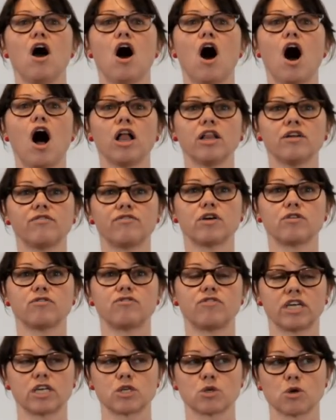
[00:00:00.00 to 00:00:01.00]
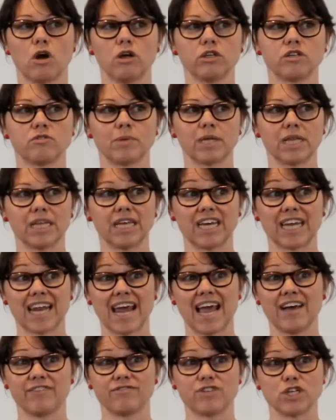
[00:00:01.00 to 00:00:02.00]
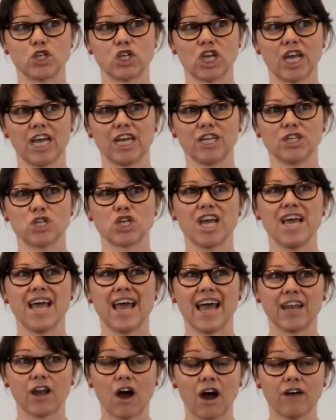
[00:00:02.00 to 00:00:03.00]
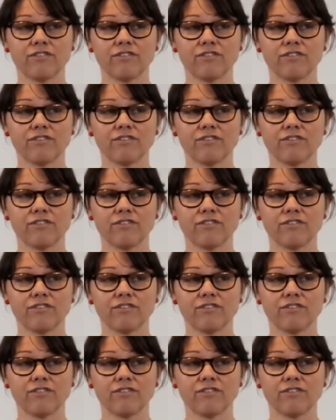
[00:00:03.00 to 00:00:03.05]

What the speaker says: All of those things are ultimately going to have to change, and